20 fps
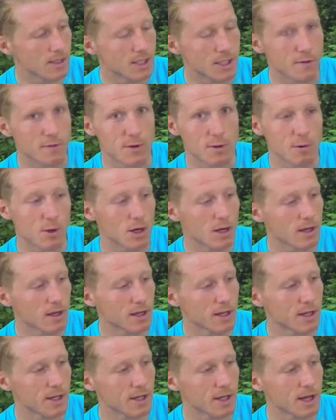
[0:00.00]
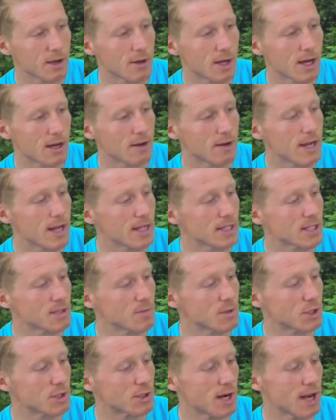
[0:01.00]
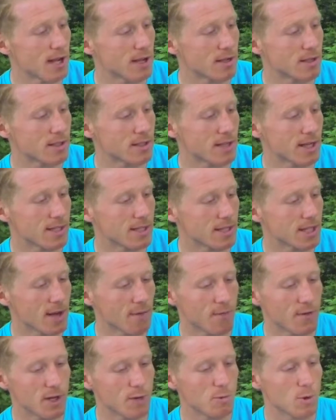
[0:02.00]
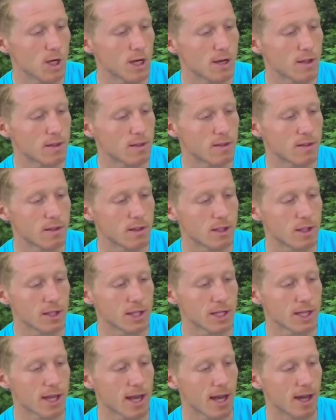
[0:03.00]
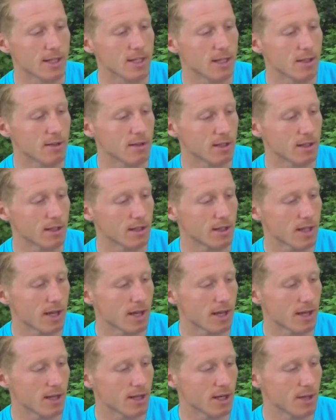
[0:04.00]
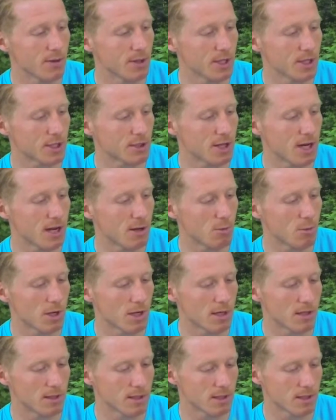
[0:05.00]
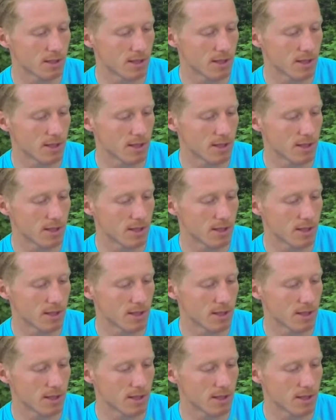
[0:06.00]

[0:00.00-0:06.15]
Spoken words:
So if you are going to go out and hit some trails, they're definitely worth looking at. I don't think they're, in the trail world,